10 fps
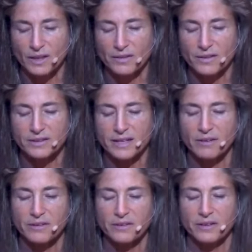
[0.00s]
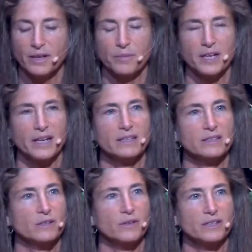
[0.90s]
that's out there now, but I
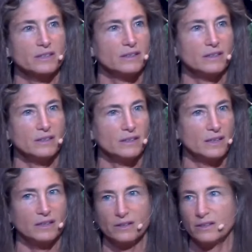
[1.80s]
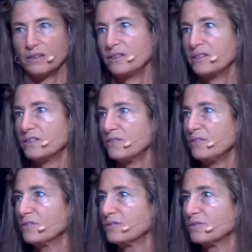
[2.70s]
asked the question, is this
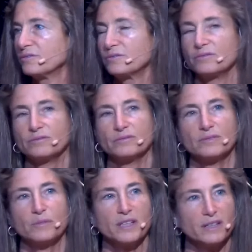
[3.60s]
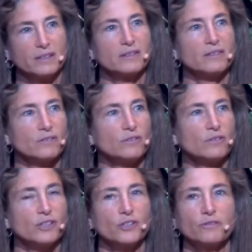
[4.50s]
true? I mean, is it
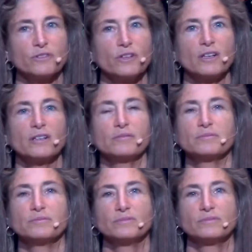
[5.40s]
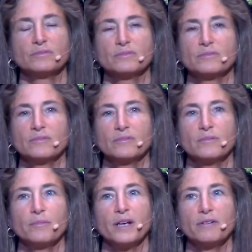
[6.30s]
true that you're flawed?
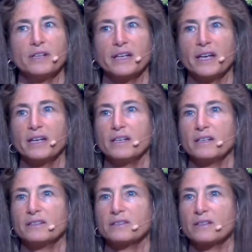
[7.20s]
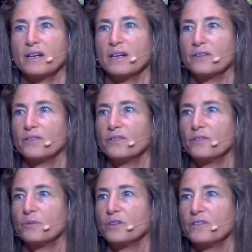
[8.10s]
Byron Katie is
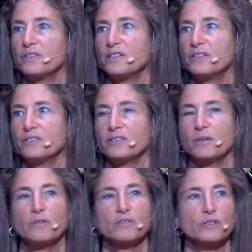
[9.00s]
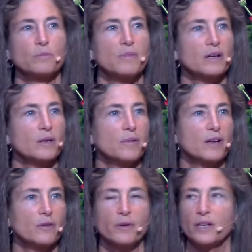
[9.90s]
one of the teachers I most admire,
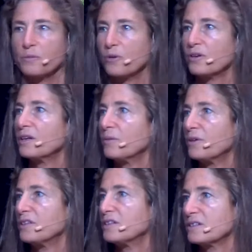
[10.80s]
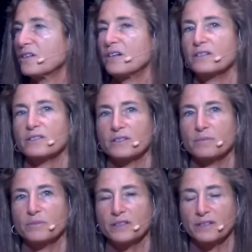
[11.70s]
by the way, on working with these thoughts
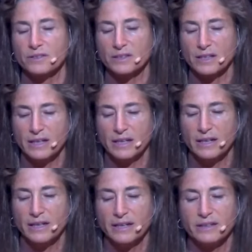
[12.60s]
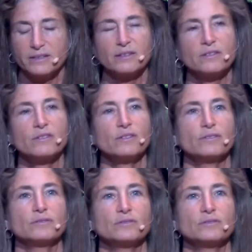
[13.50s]
and beliefs. Is it true?